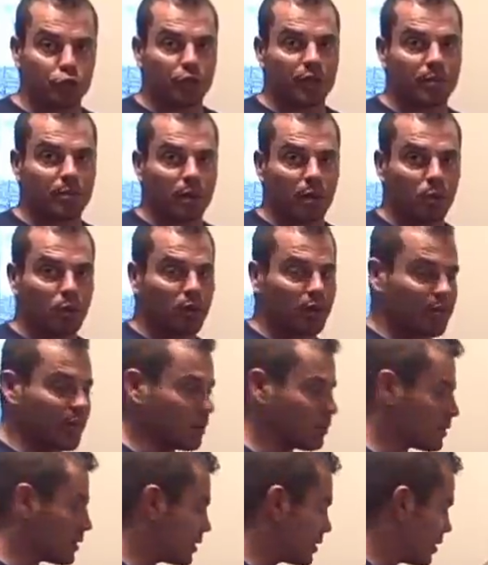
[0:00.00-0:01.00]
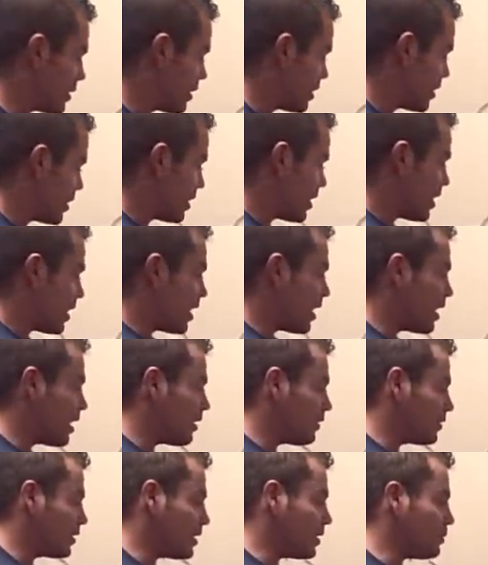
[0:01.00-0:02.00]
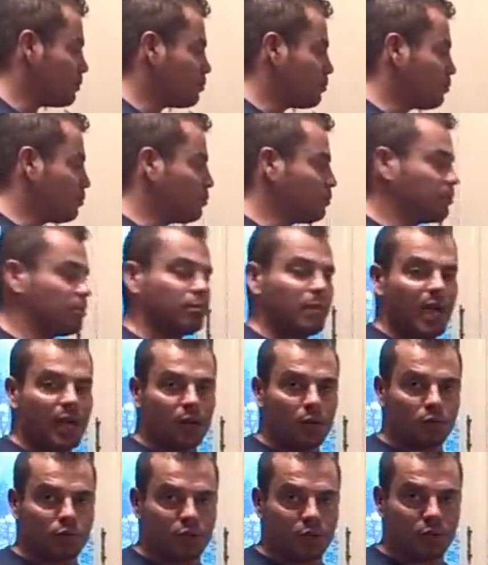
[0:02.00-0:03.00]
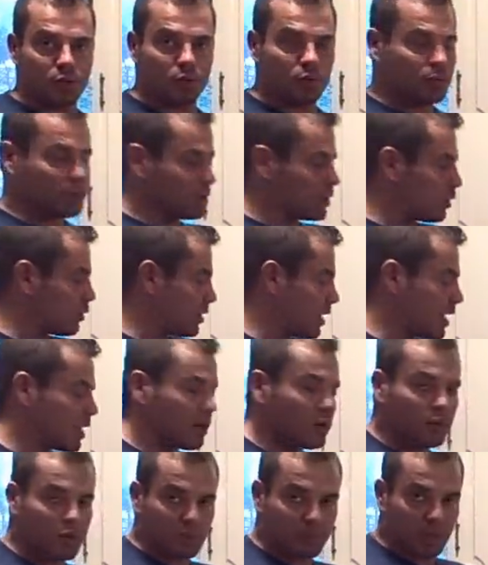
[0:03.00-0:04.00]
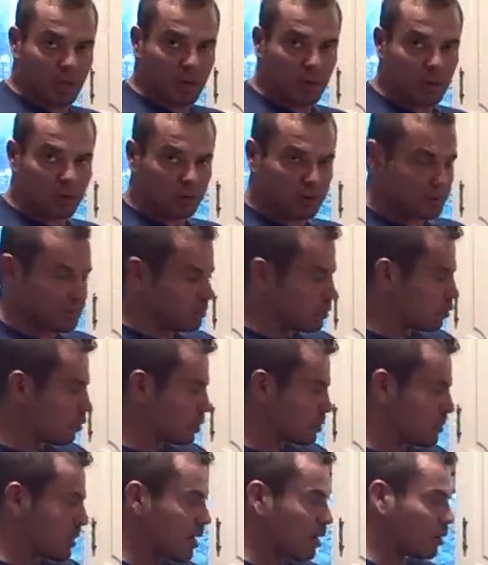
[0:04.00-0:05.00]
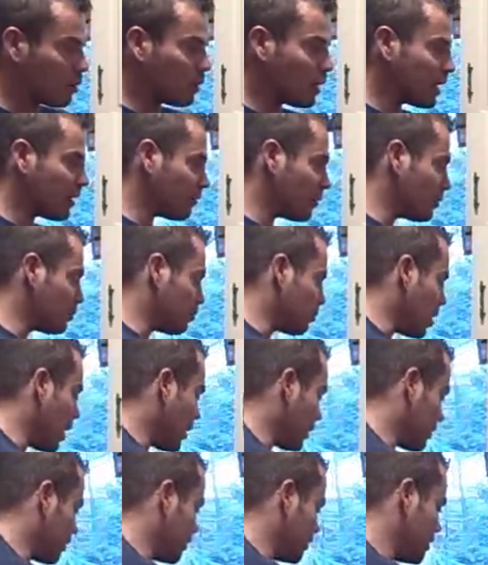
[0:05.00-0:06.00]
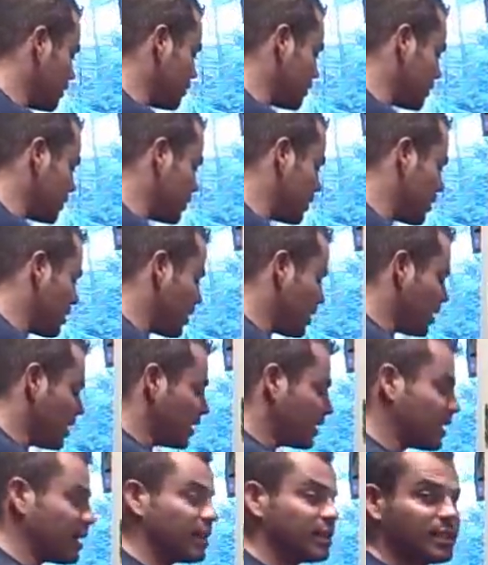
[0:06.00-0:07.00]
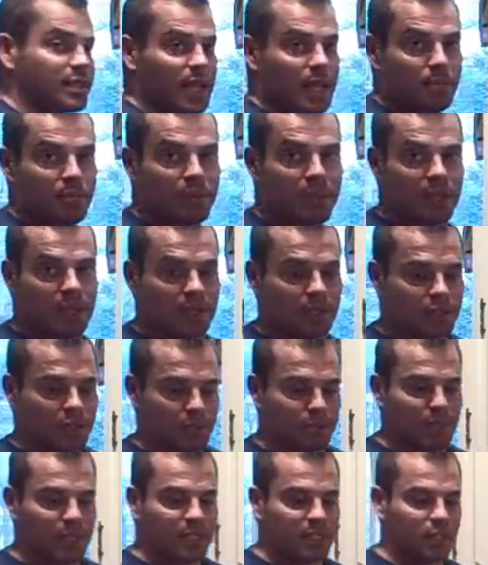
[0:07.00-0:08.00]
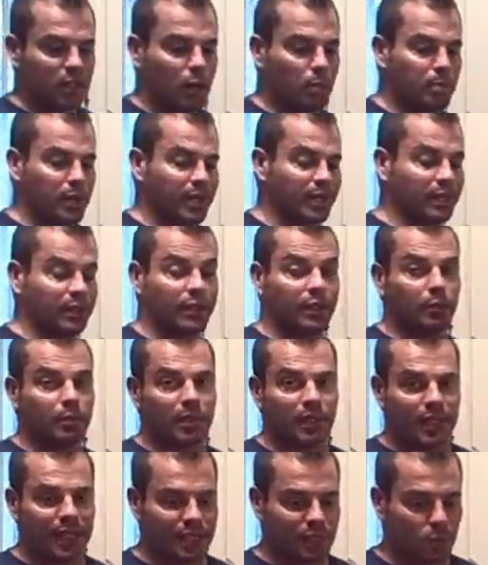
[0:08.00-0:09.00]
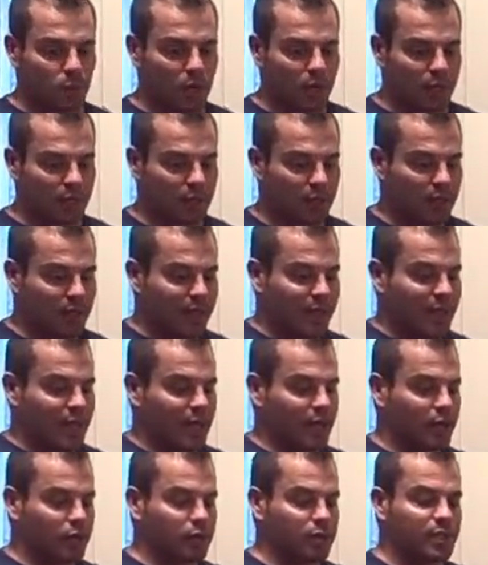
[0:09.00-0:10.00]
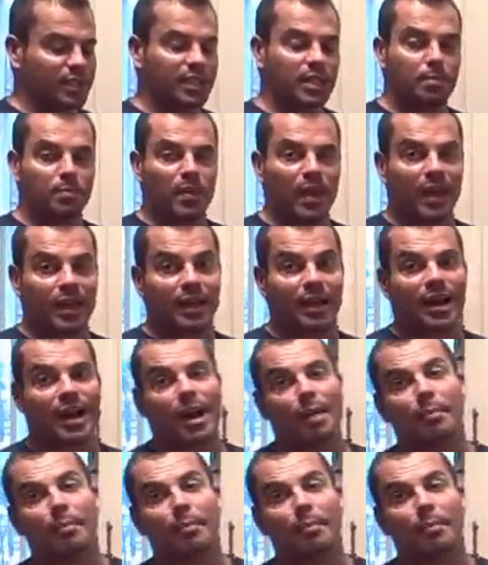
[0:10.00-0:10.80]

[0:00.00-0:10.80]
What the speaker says: during my workouts. The NO2, you know, the no-xplode, horsepower, whatever product you're using, again, same thing, just mix it up in a little bit less water, and I'm going to sip that